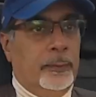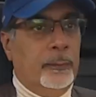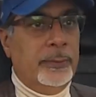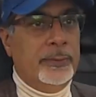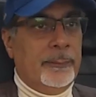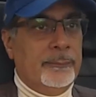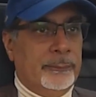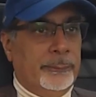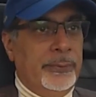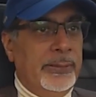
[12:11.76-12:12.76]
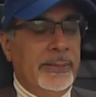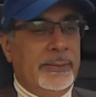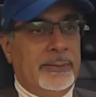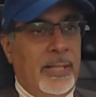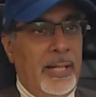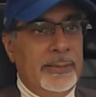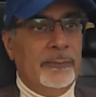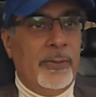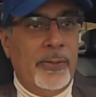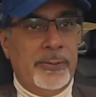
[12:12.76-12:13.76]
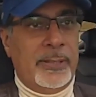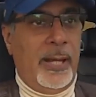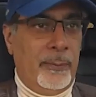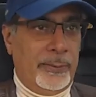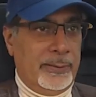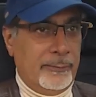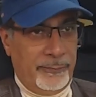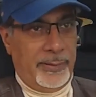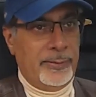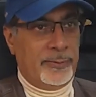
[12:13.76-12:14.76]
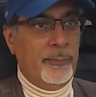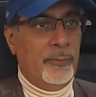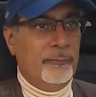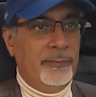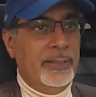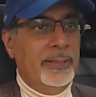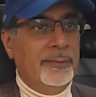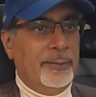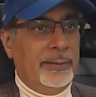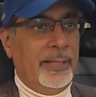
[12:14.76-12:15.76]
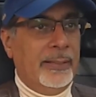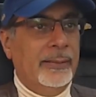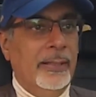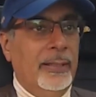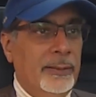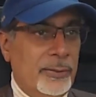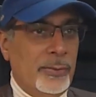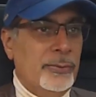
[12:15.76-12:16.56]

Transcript: So we're in some pretty tiny roads now. We're in a very small village, and again, you know,